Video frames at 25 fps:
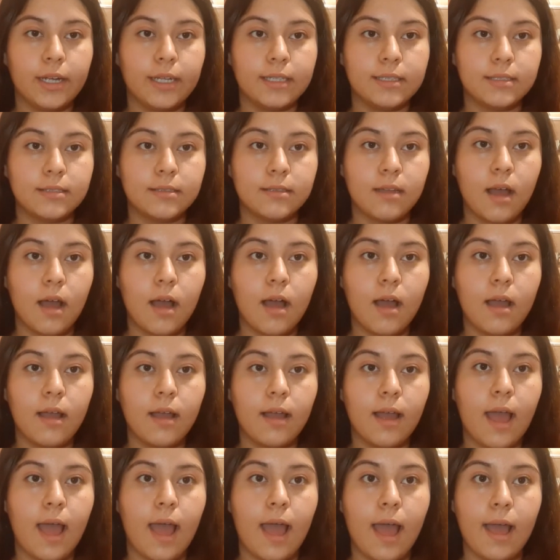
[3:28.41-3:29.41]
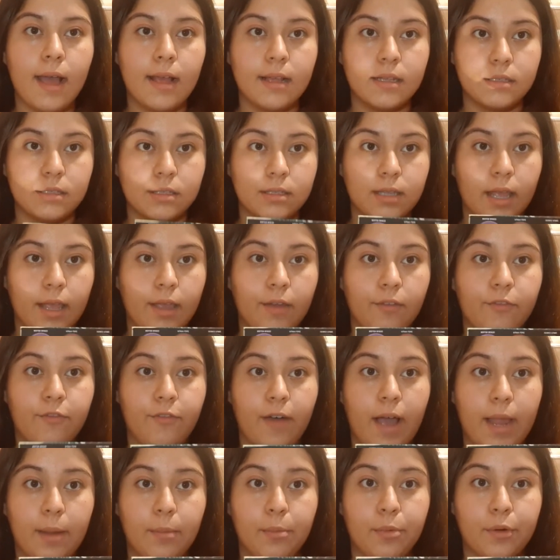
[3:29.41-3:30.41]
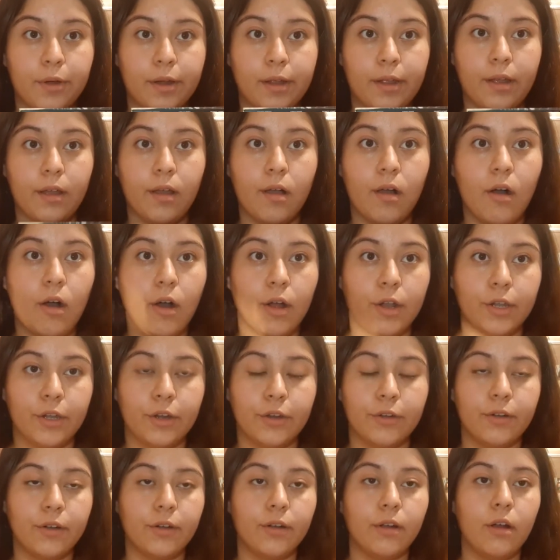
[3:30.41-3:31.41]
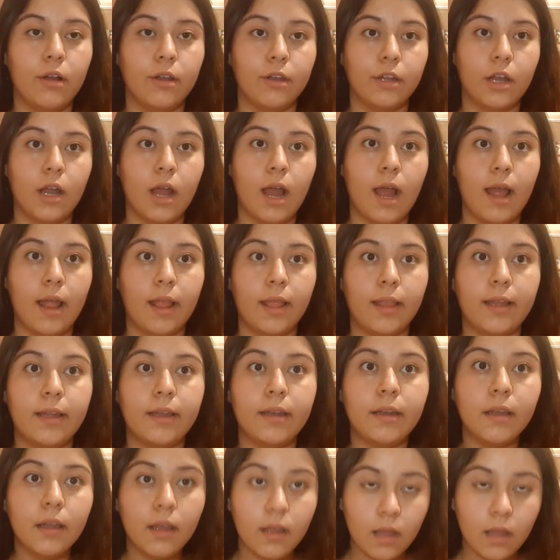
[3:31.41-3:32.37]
it's not as like vibrant on your eyelid.